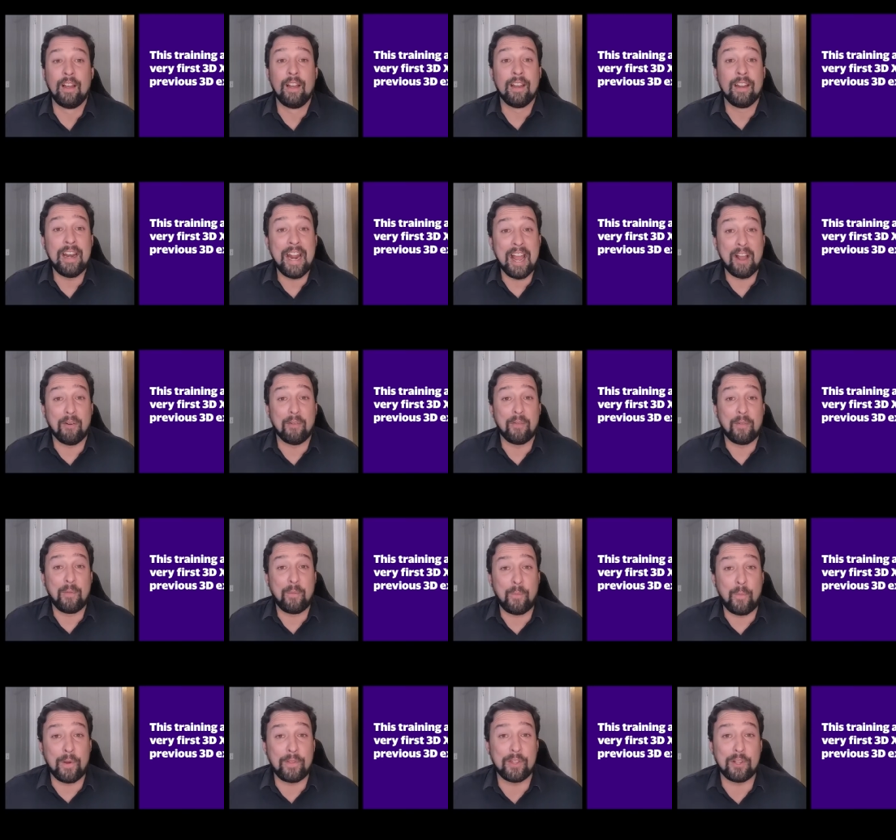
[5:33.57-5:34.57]
Now,
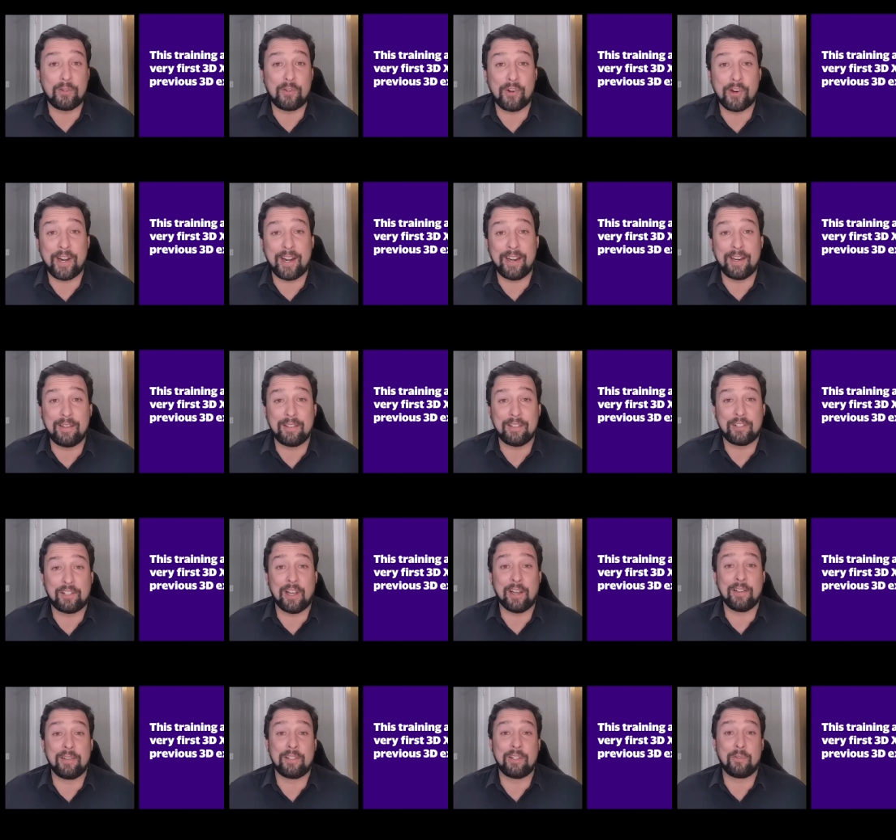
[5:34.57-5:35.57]
with this training,
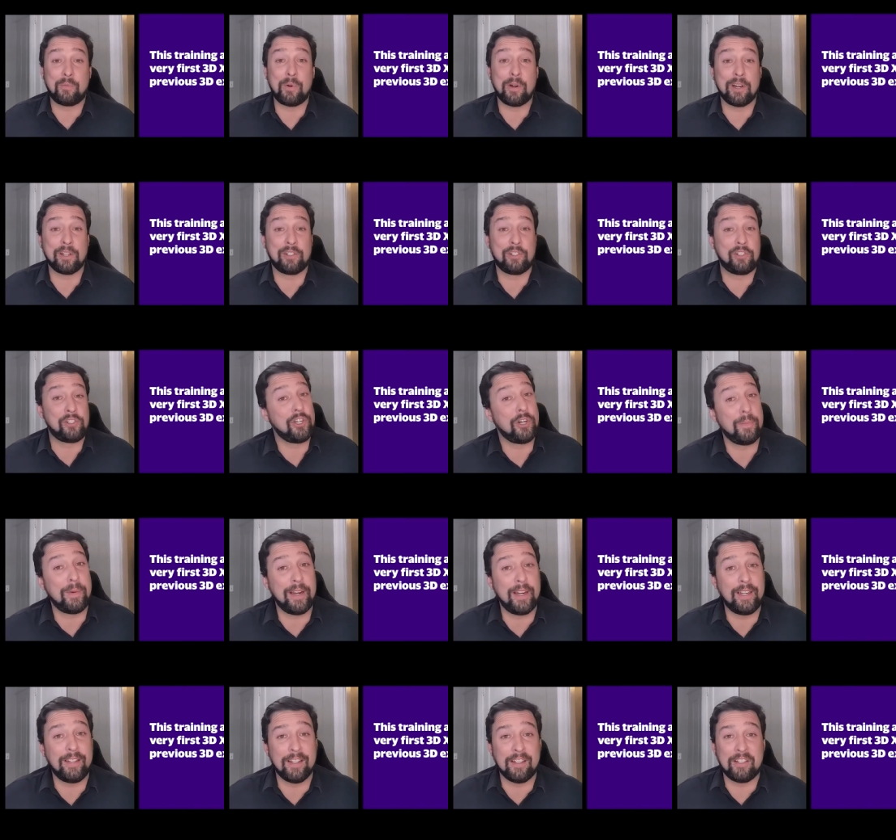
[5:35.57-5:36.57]
since we're
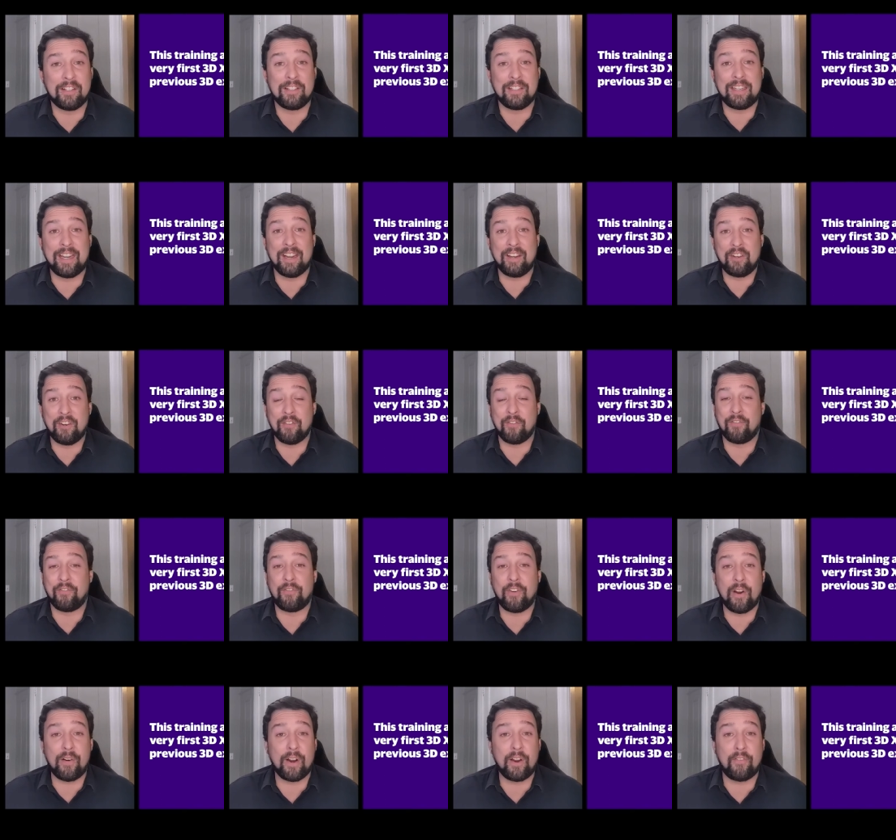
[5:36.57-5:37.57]
assuming this is, again, your
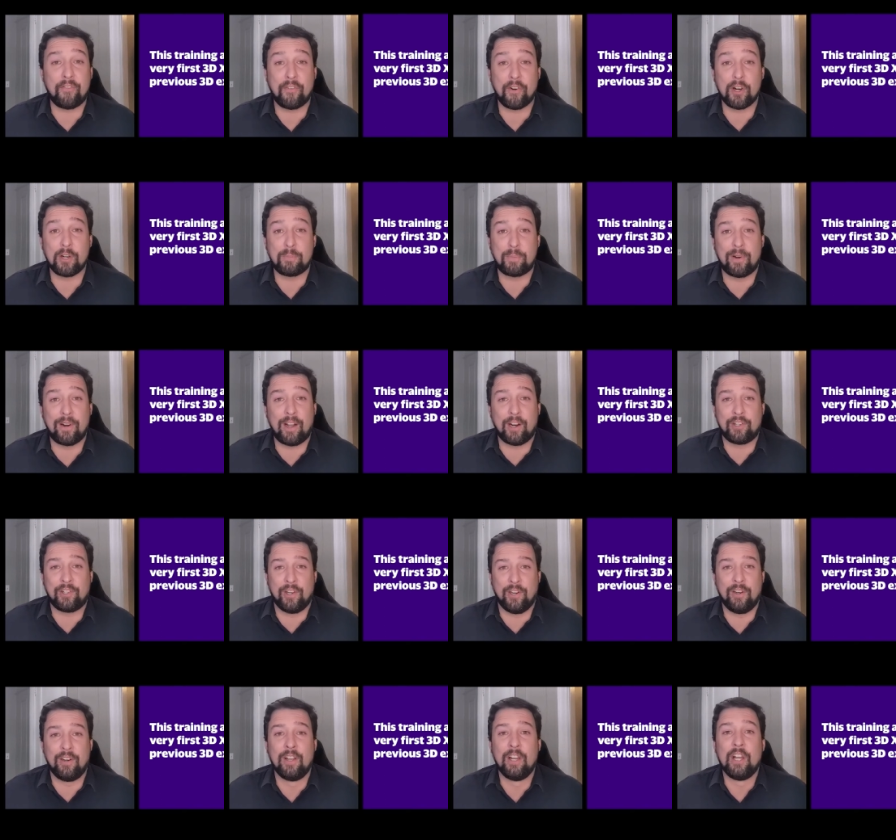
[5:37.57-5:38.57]
very first
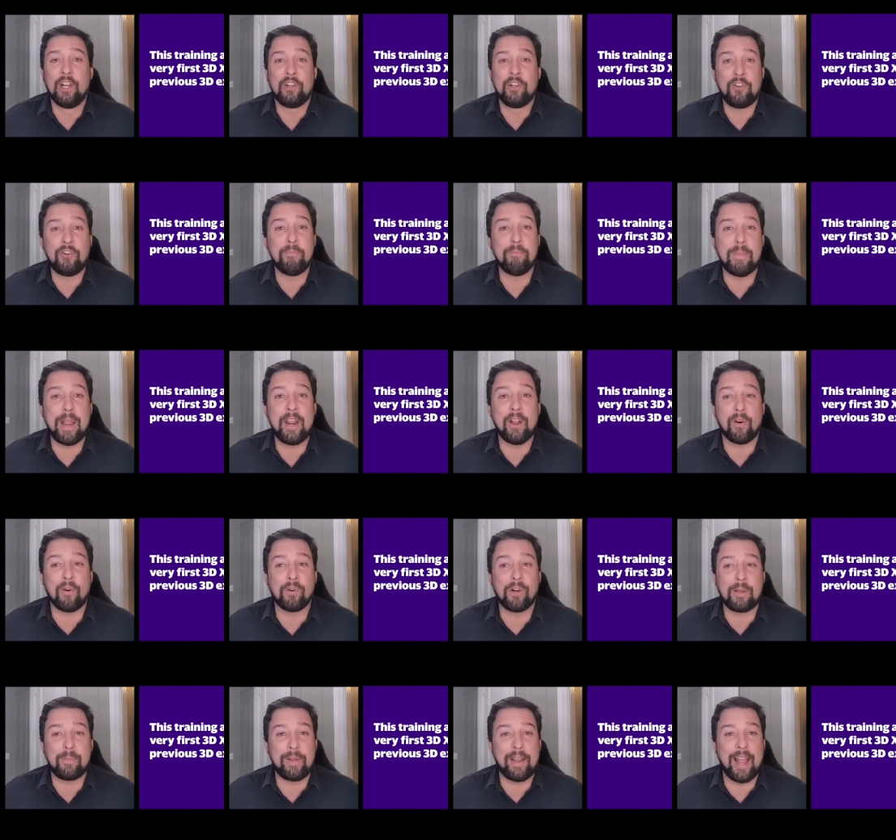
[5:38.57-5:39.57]
production, you may
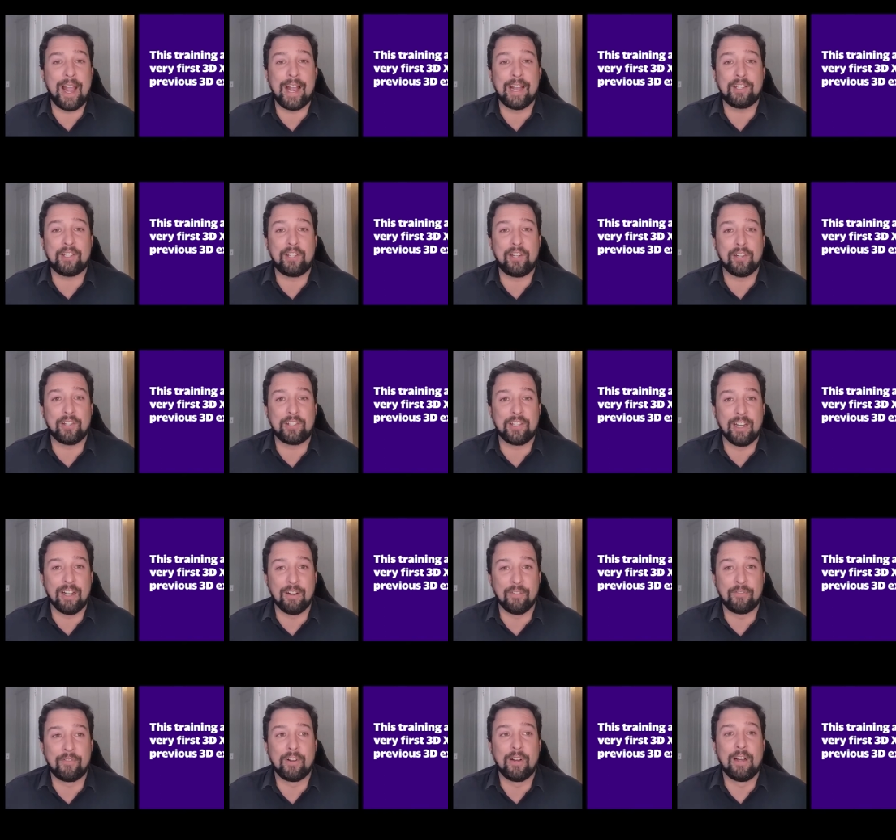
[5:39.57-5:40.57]
already be asking
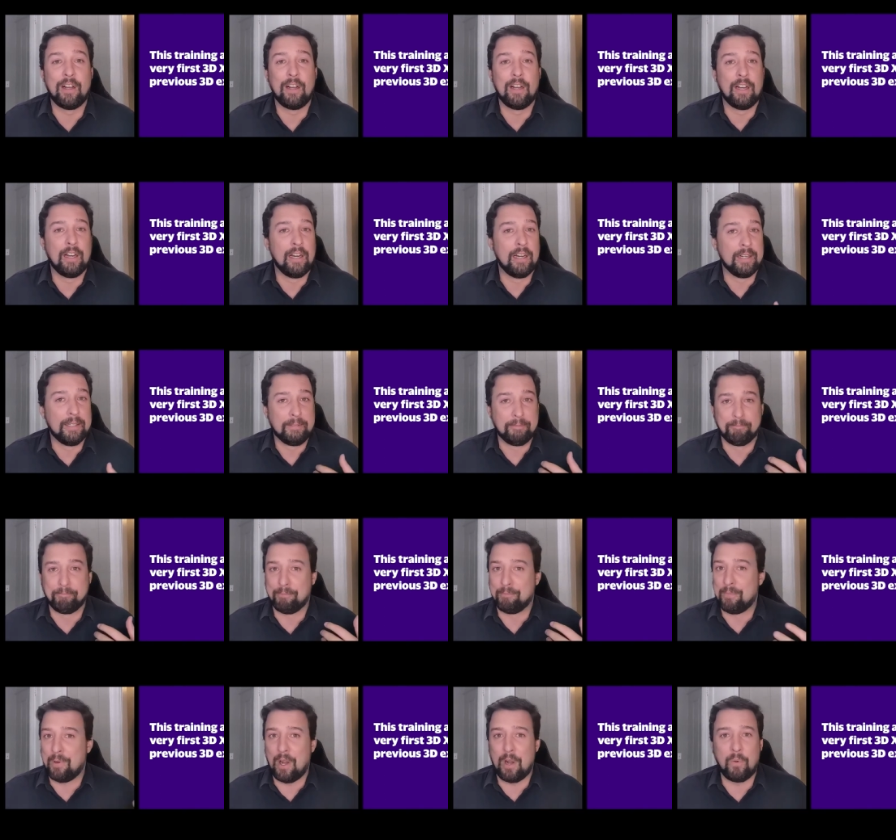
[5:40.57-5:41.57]
yourself,
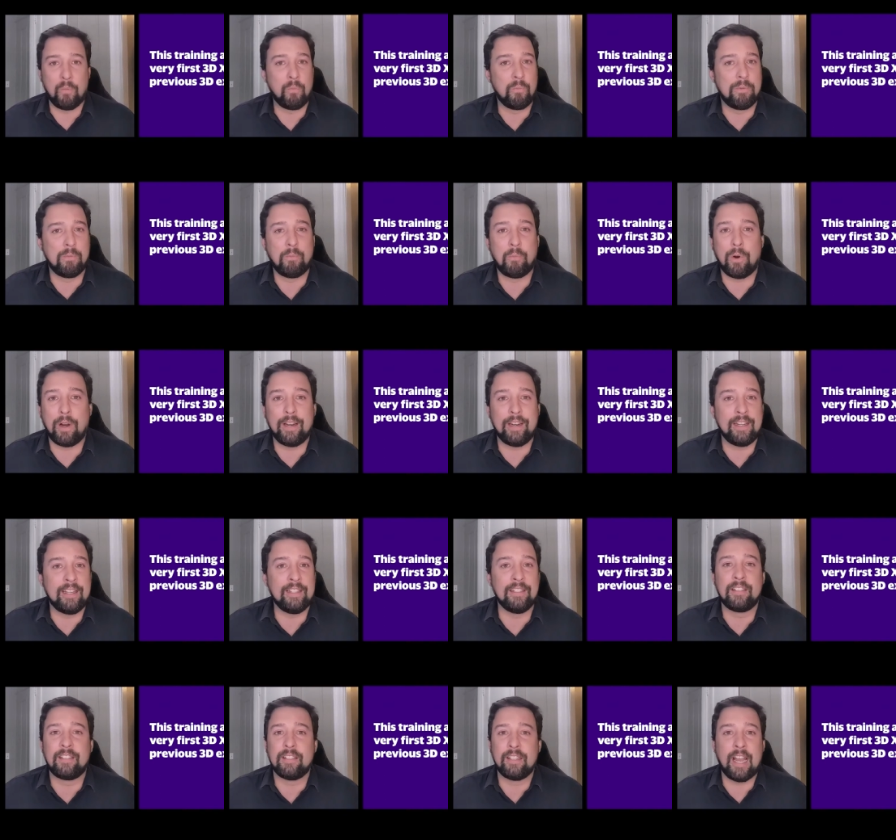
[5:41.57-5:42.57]
what
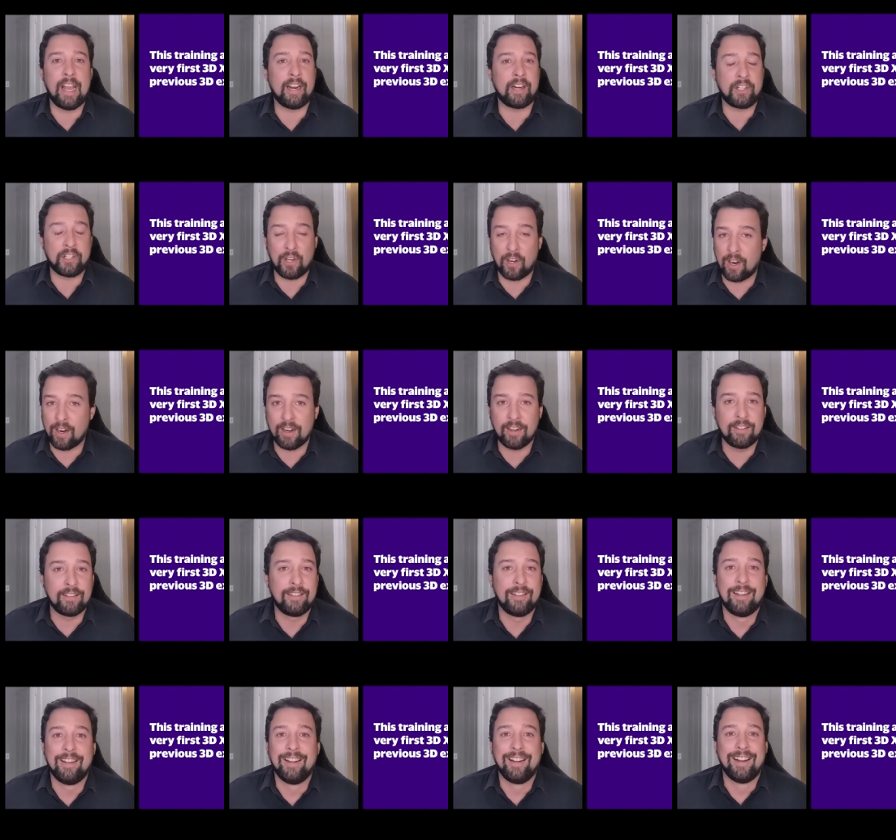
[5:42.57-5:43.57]
is XR?
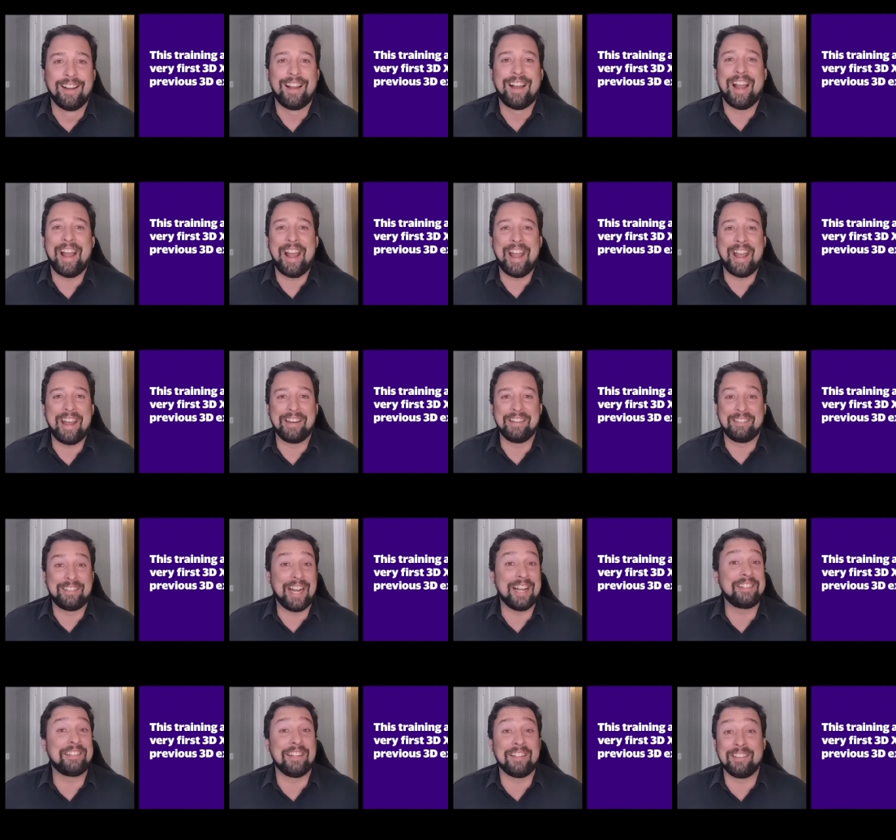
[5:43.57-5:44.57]
And
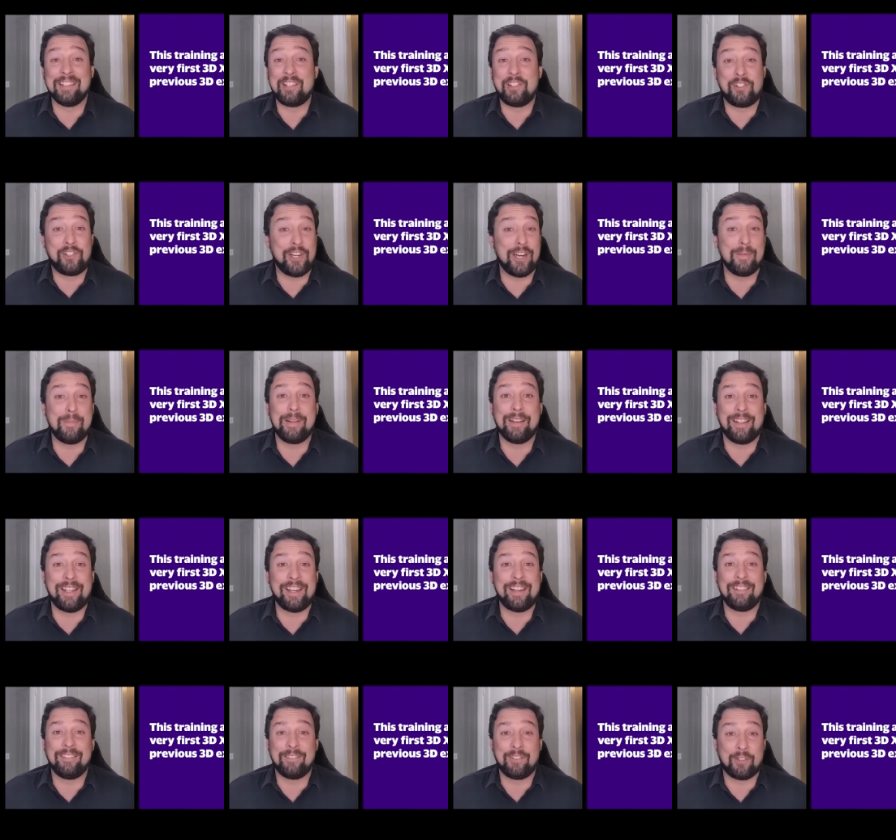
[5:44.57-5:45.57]
that's a
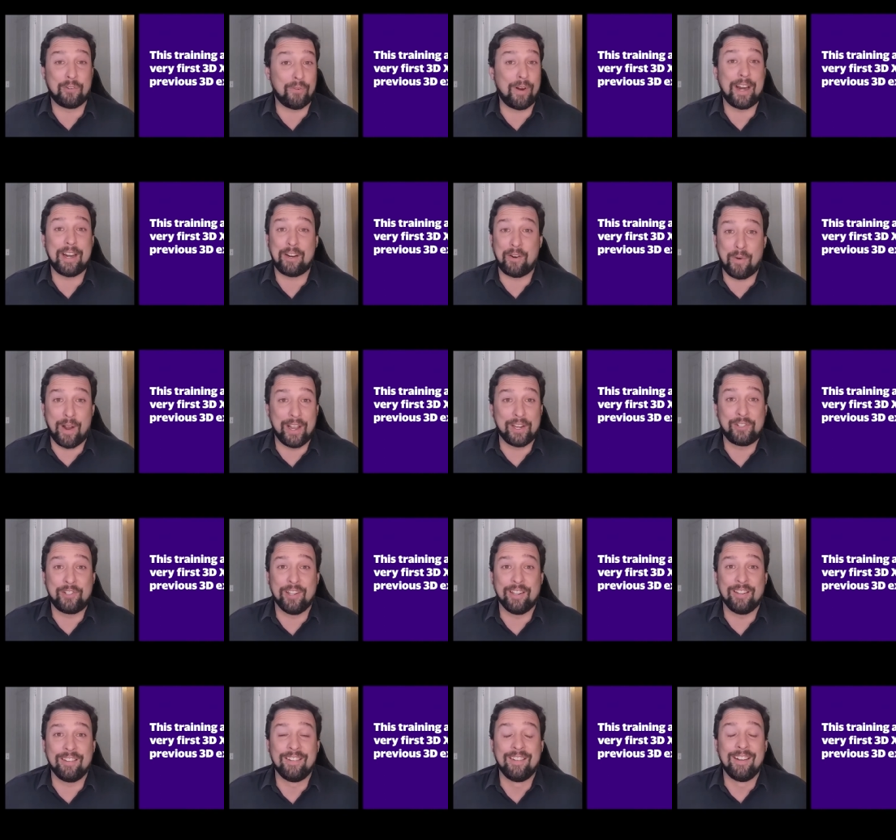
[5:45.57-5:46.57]
legitimately great
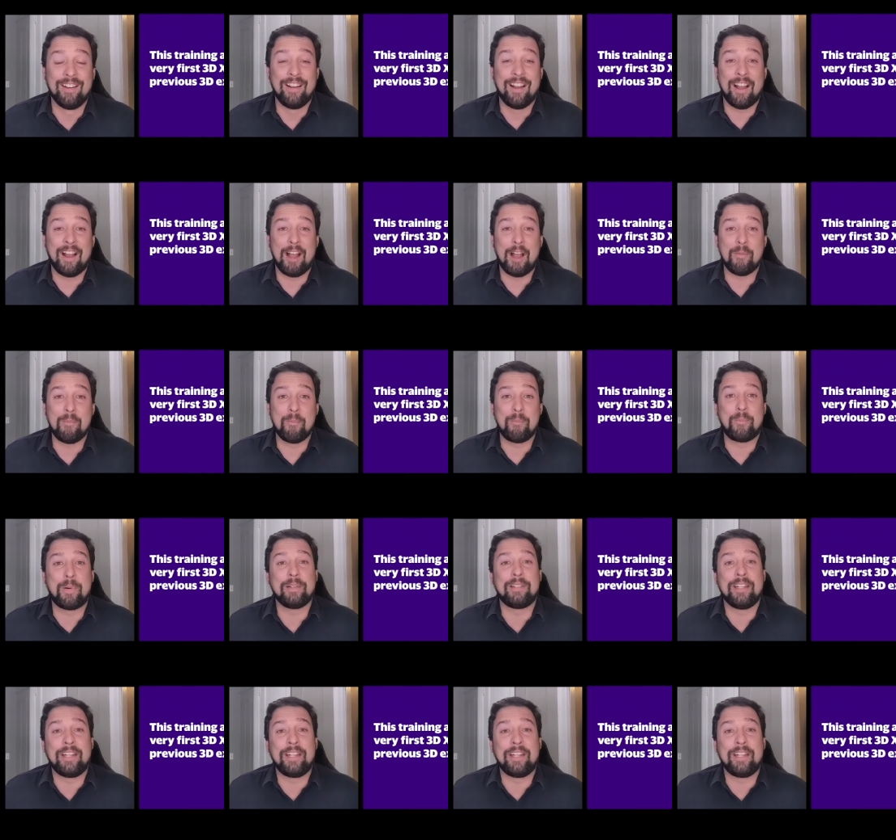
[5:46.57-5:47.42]
question. But to